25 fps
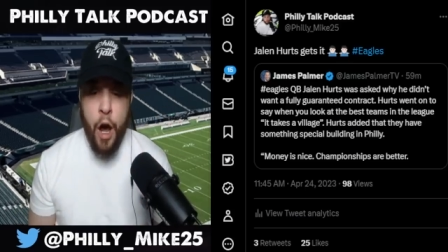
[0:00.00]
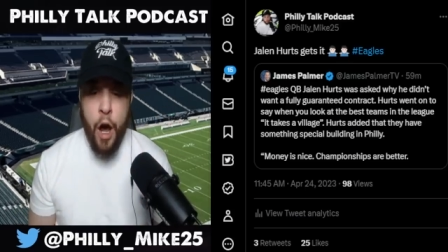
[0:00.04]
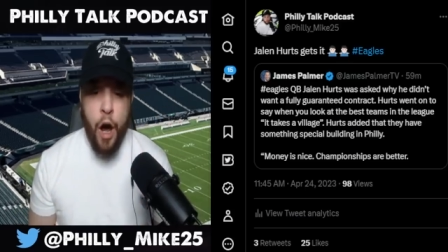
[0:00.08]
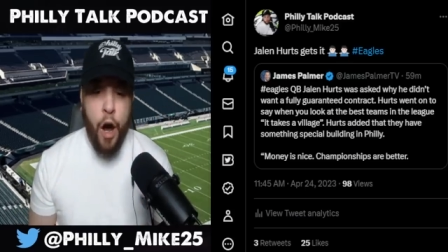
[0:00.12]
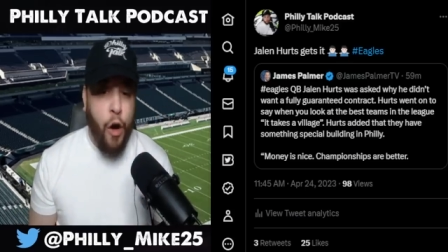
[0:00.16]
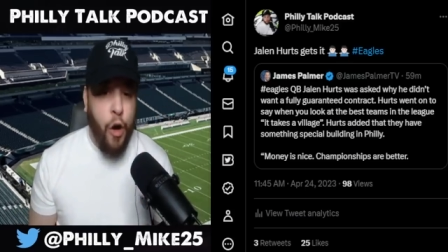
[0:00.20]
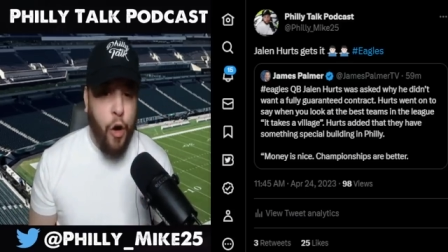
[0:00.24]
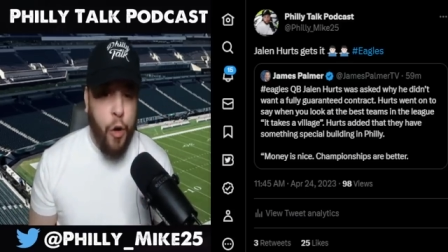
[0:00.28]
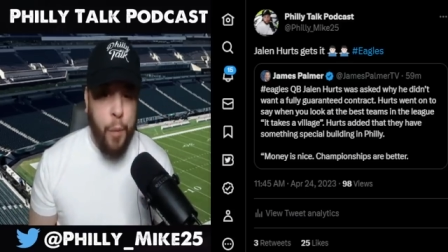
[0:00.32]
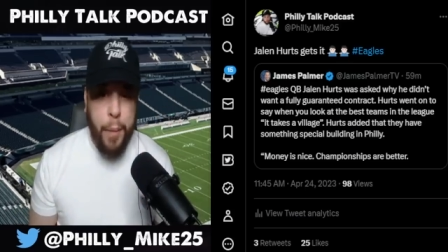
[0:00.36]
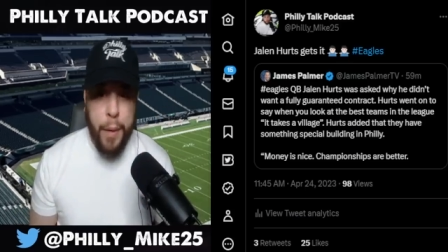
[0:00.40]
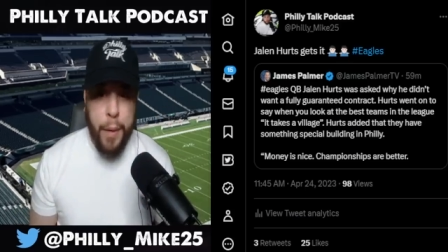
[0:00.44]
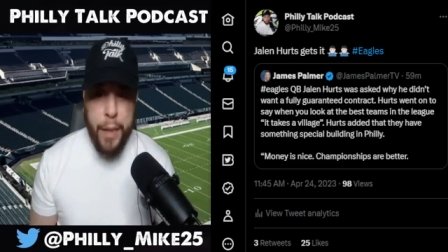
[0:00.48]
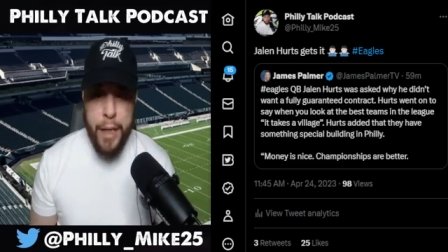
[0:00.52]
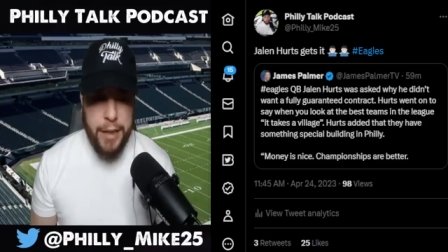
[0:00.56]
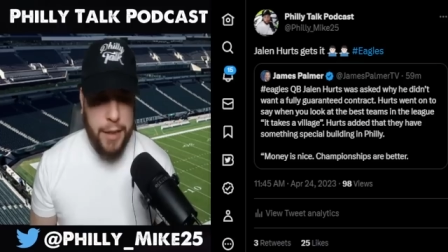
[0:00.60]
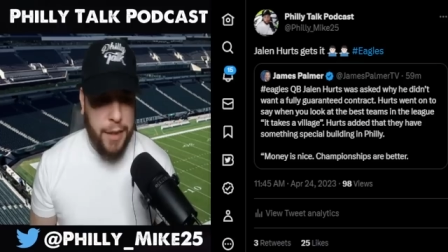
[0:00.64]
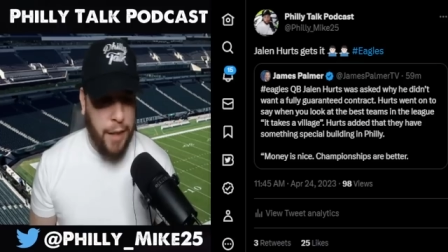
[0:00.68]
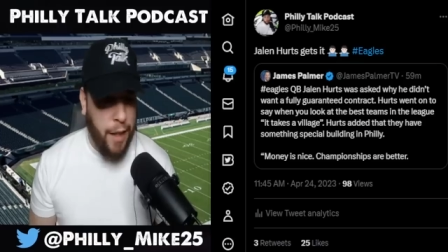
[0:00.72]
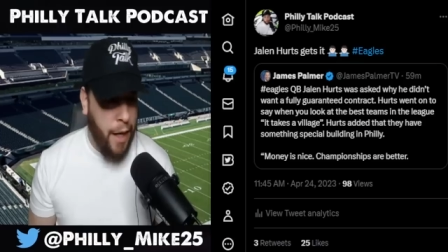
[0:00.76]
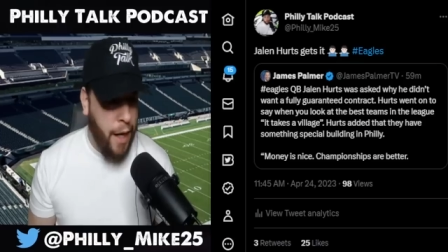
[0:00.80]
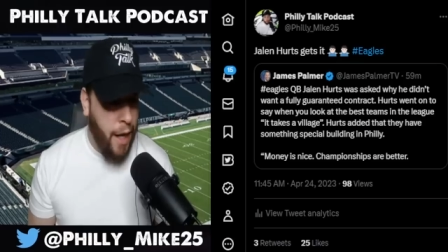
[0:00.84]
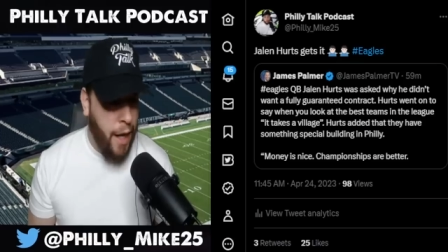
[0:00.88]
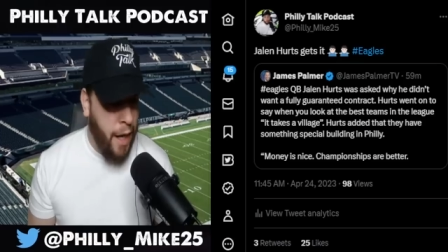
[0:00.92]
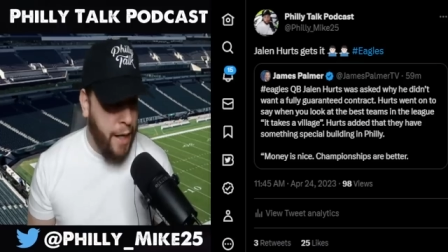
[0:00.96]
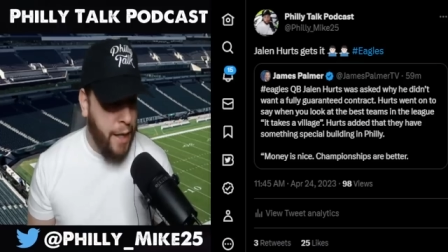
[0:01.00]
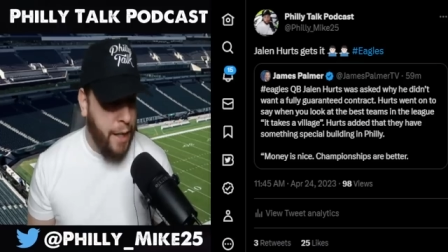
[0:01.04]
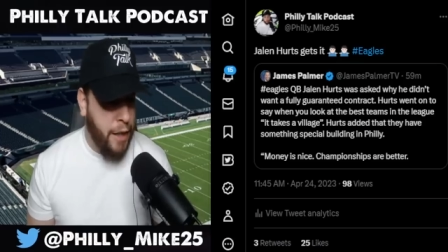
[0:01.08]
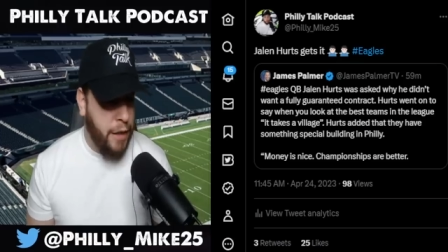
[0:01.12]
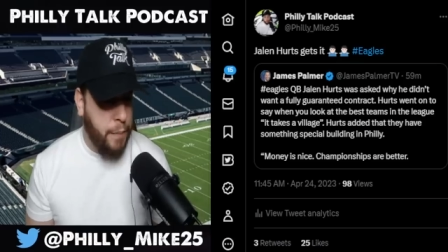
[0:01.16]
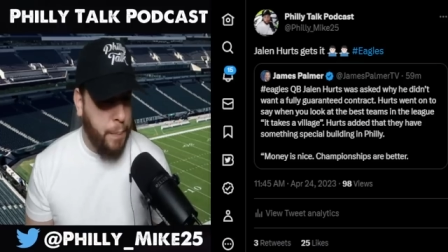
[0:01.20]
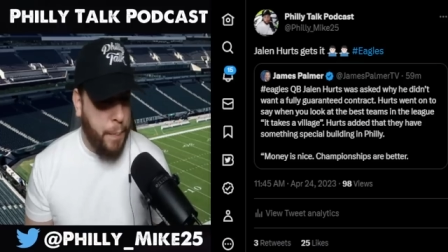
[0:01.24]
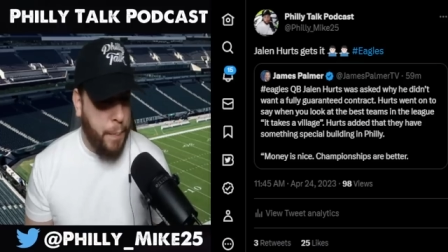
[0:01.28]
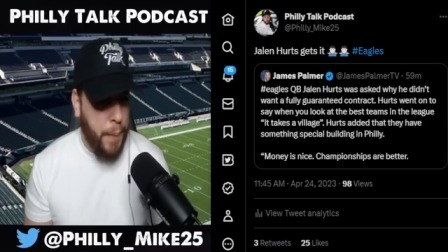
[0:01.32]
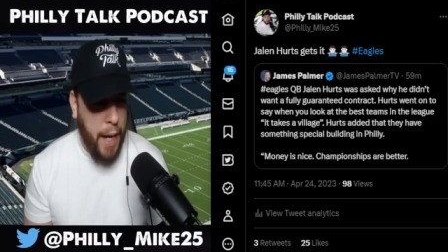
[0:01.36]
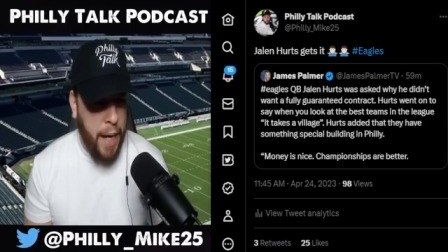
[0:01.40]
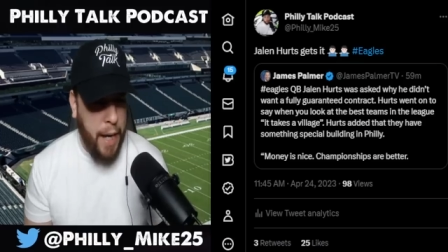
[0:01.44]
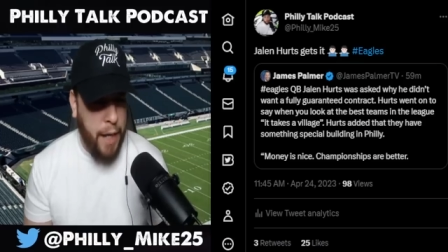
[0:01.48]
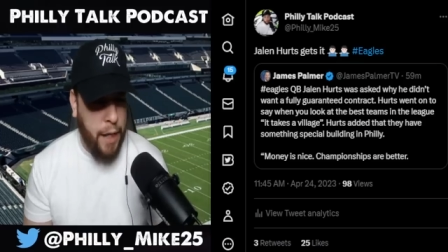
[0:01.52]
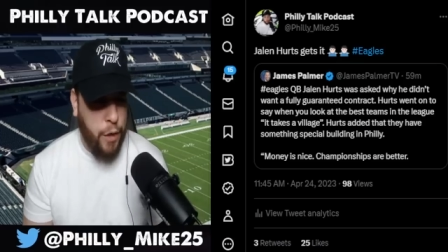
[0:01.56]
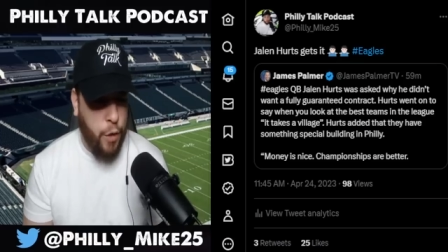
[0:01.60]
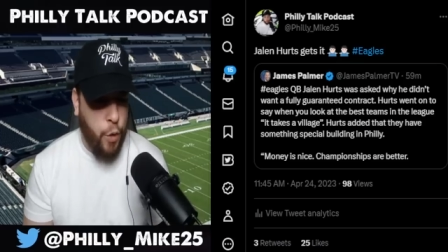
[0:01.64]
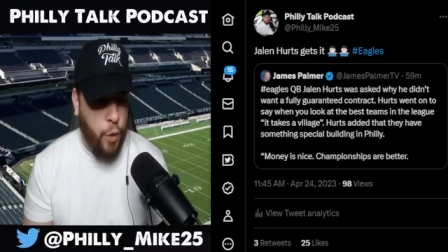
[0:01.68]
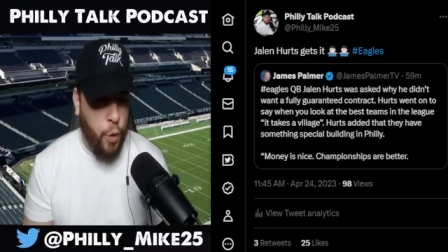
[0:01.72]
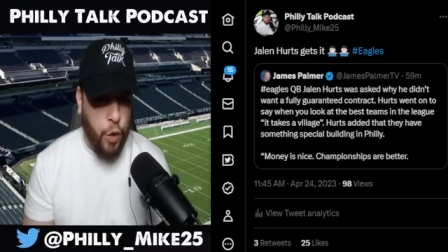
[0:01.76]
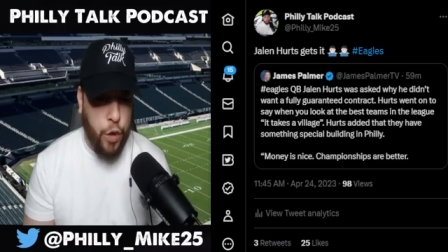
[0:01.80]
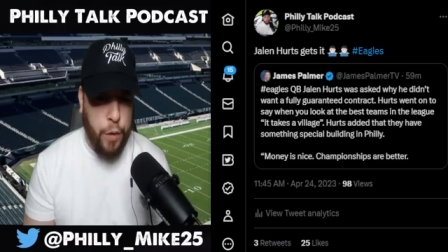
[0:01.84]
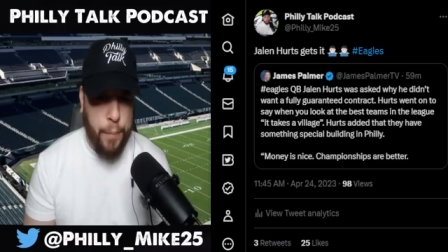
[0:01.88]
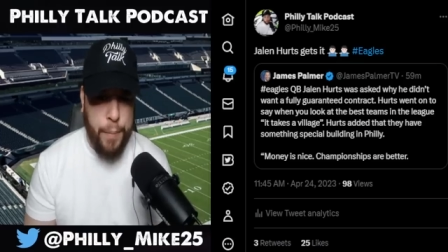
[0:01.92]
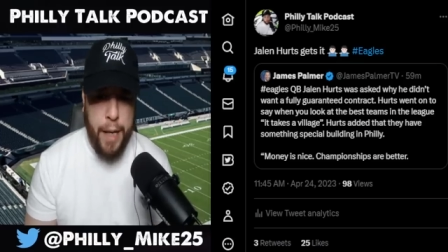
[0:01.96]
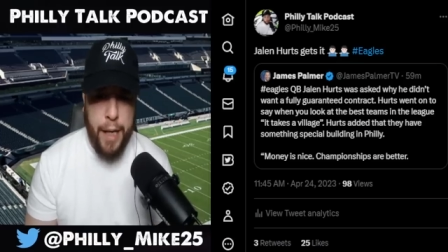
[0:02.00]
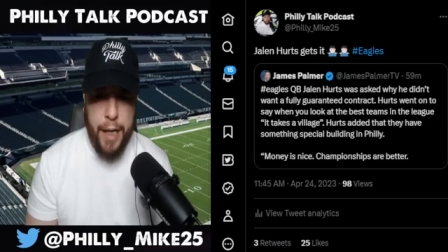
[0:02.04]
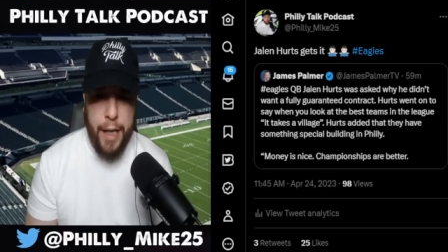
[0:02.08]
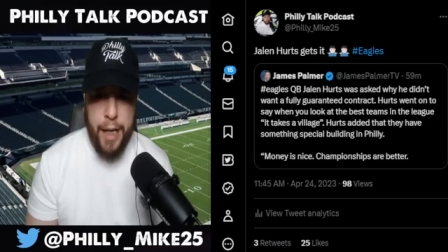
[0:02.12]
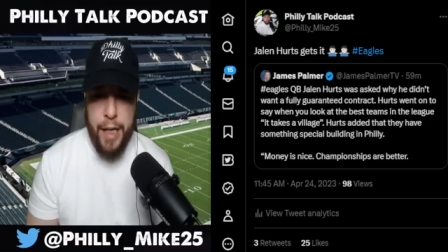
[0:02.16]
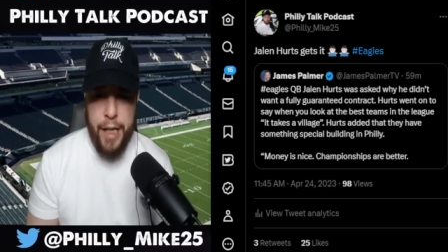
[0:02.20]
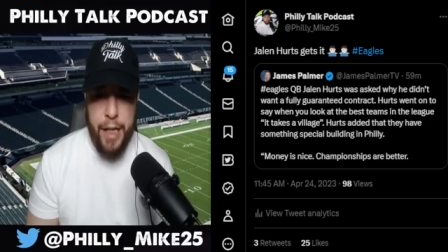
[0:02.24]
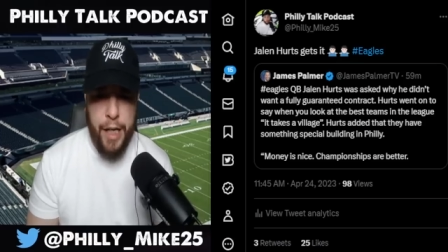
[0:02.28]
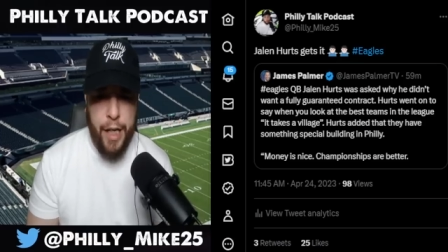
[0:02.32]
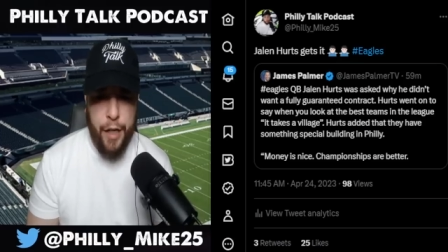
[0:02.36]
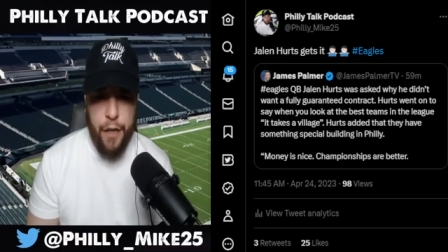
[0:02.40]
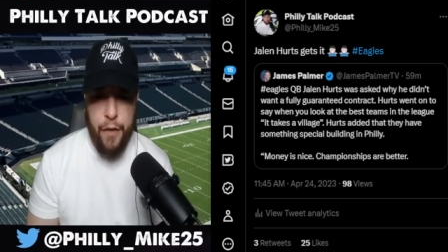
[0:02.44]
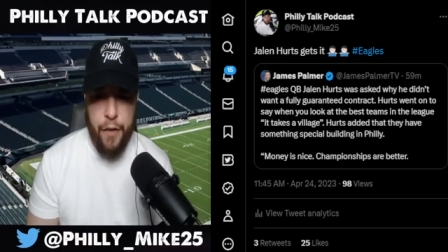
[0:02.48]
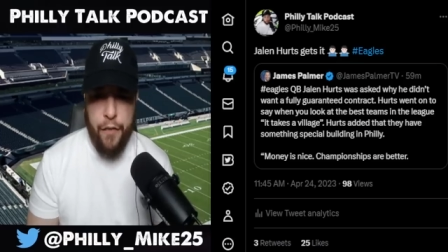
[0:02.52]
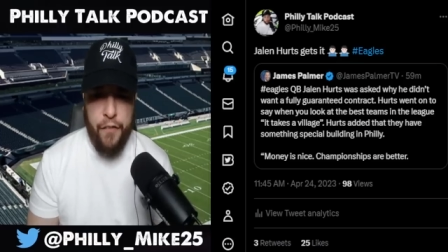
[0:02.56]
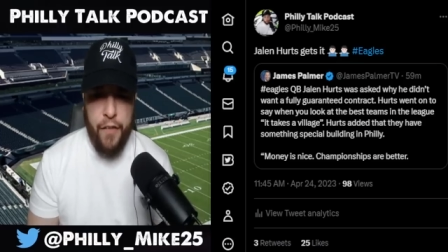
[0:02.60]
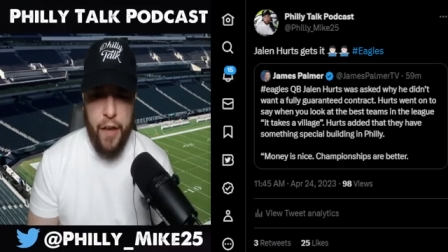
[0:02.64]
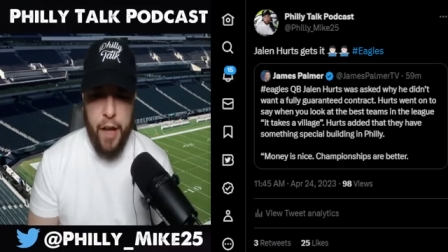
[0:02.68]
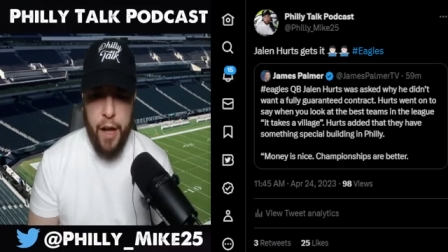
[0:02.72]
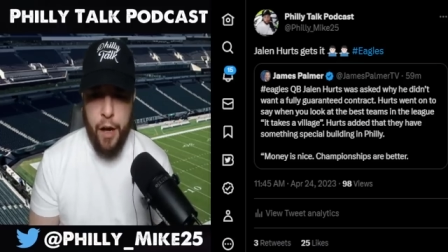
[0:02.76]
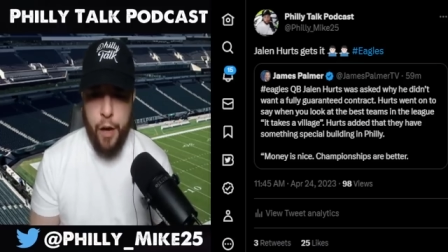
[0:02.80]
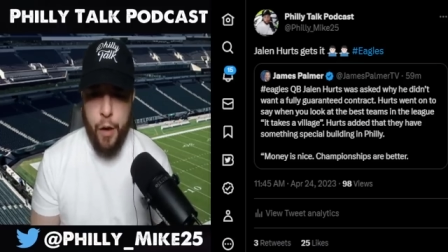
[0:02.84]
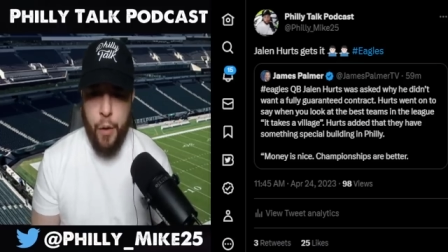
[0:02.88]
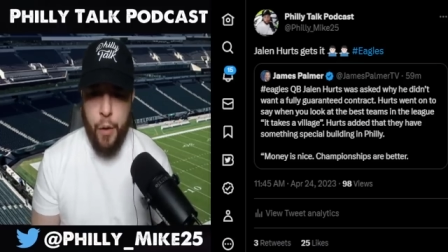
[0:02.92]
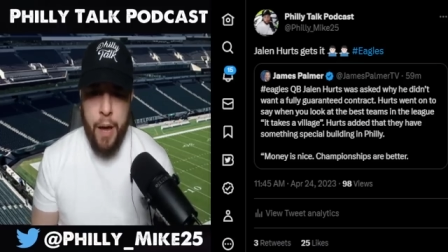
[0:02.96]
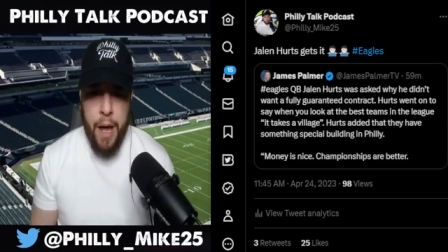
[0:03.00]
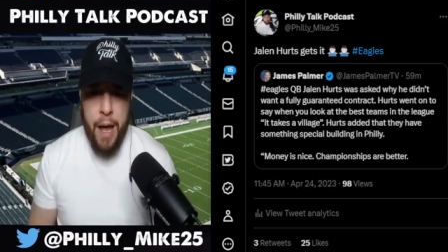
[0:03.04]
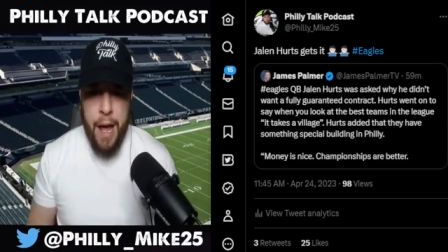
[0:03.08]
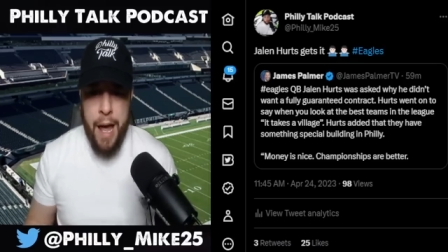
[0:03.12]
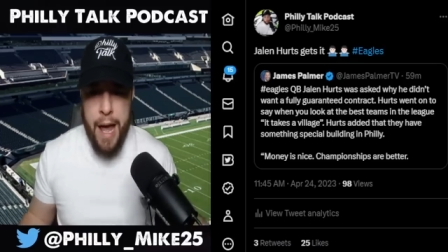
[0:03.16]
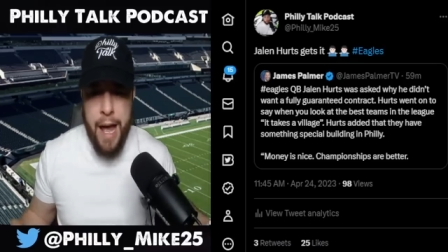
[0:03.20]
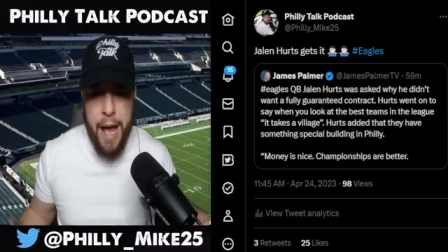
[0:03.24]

Oh, but he's the highest paid quarterback in the NFL.